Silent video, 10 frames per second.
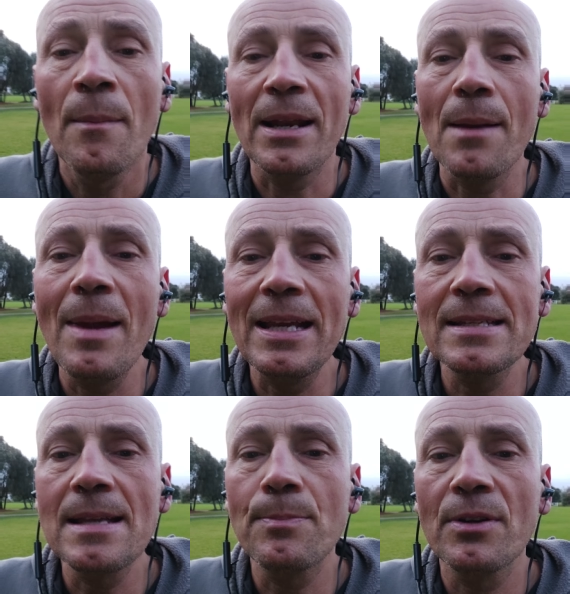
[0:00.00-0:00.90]
But I'll make a
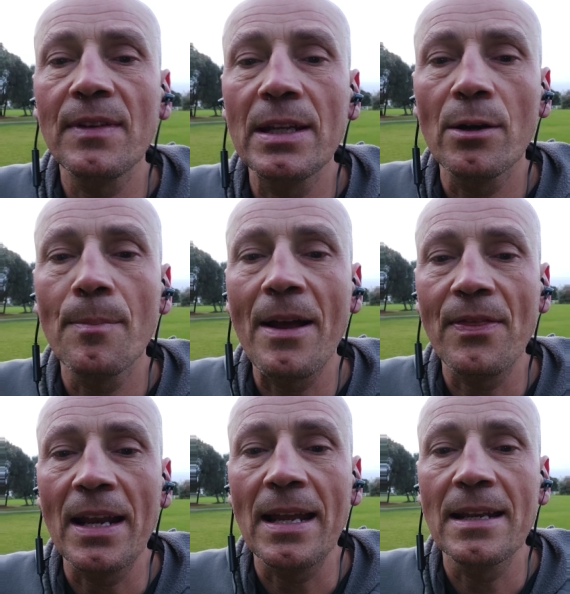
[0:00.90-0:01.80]
separate video
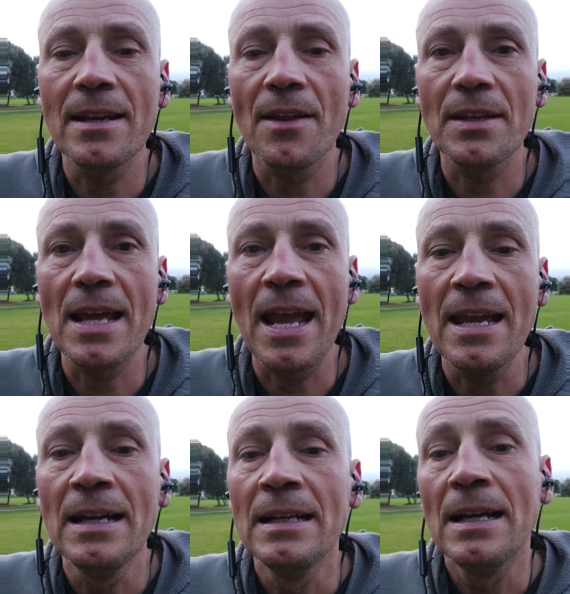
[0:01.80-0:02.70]
about that at another day.